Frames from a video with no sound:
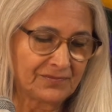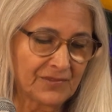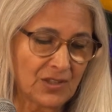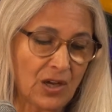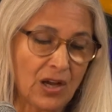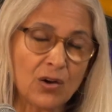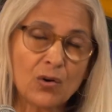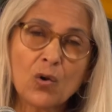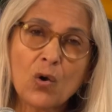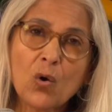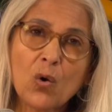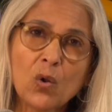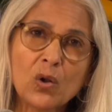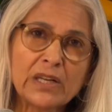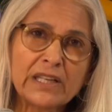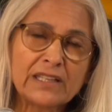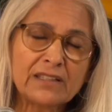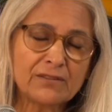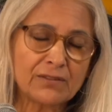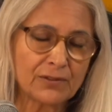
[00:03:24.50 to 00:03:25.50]
are all
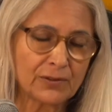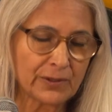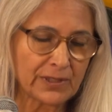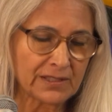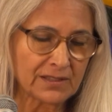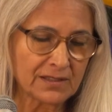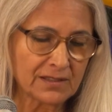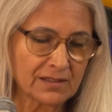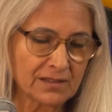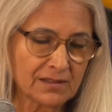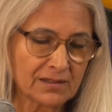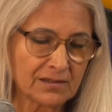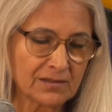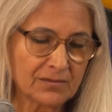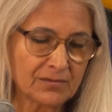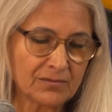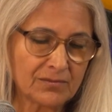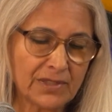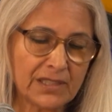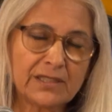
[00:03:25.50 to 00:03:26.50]
influenced
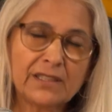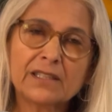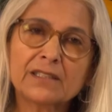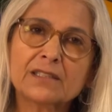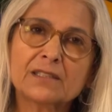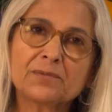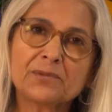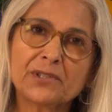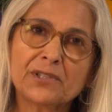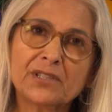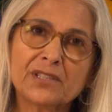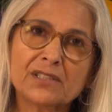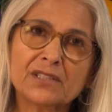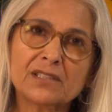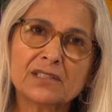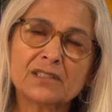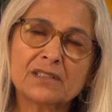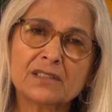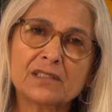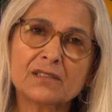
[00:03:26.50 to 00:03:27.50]
by the
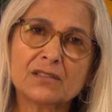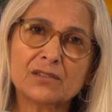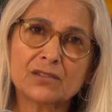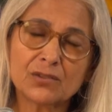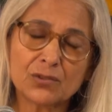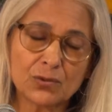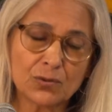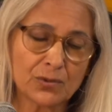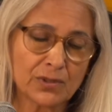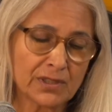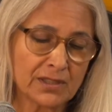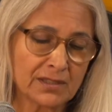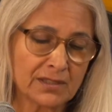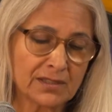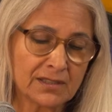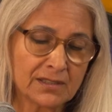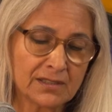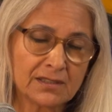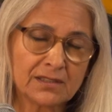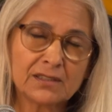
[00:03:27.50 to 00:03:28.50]
experiences that are stored
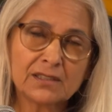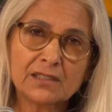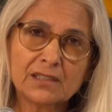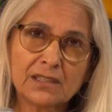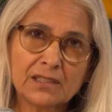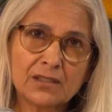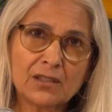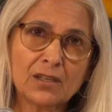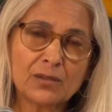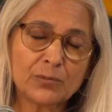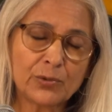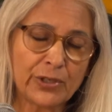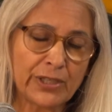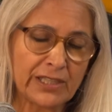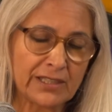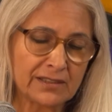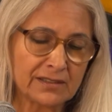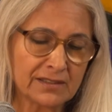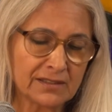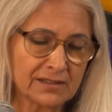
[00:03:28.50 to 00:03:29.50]
in our
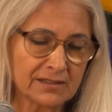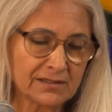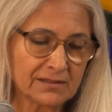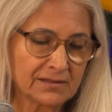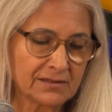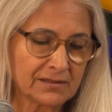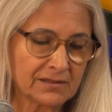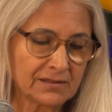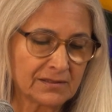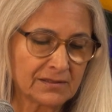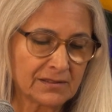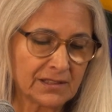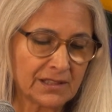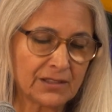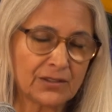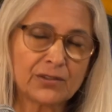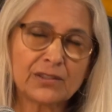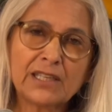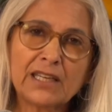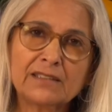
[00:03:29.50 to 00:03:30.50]
brains.
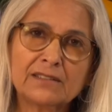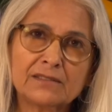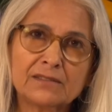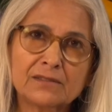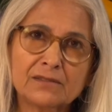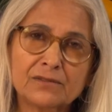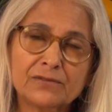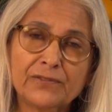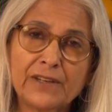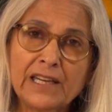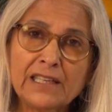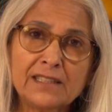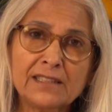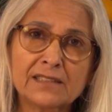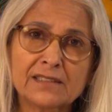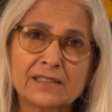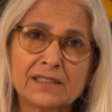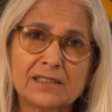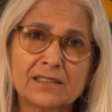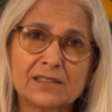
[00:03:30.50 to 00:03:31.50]
That
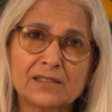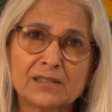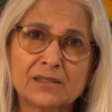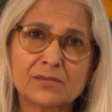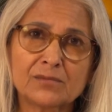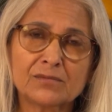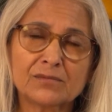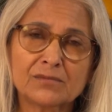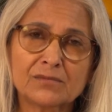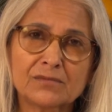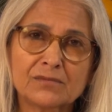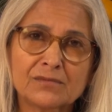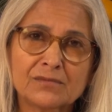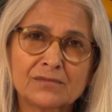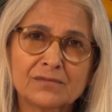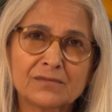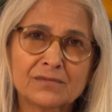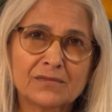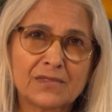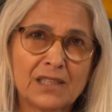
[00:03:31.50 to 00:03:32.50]
filing system,
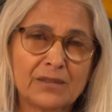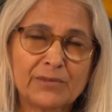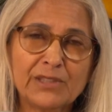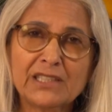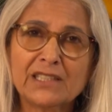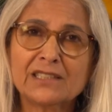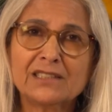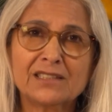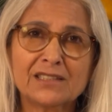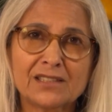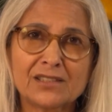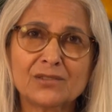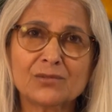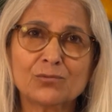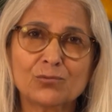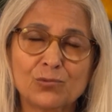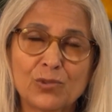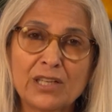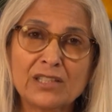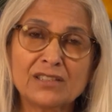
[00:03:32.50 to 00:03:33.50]
it just
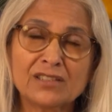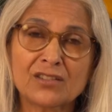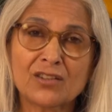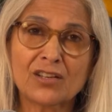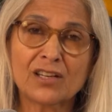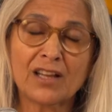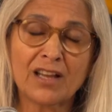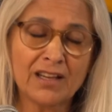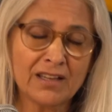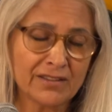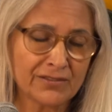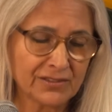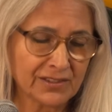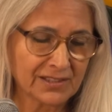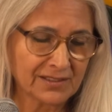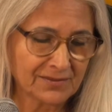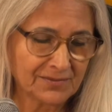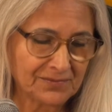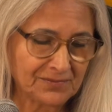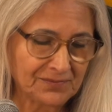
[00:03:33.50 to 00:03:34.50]
runs our lives.